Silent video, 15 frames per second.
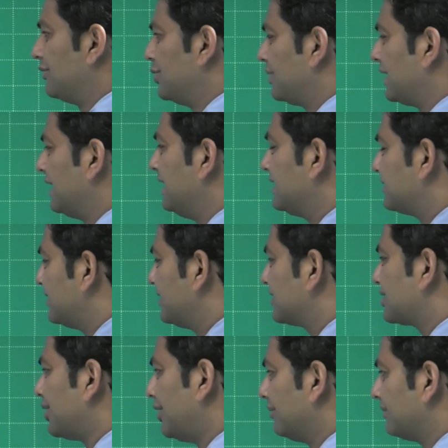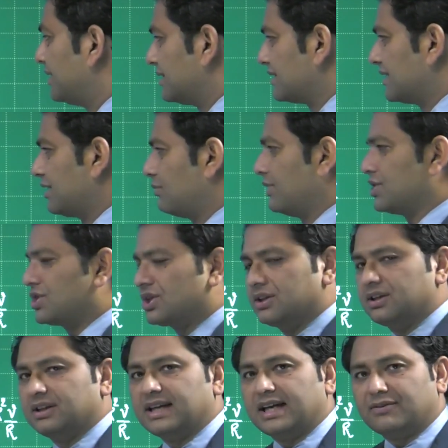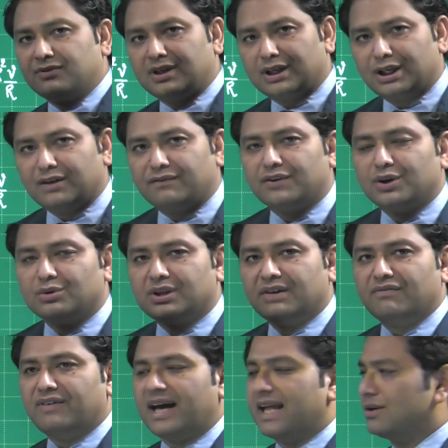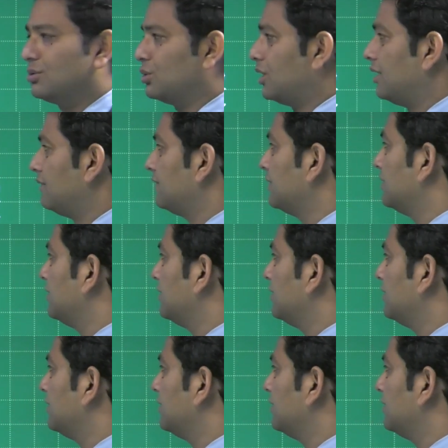you can easily solve this equation that will give you the value of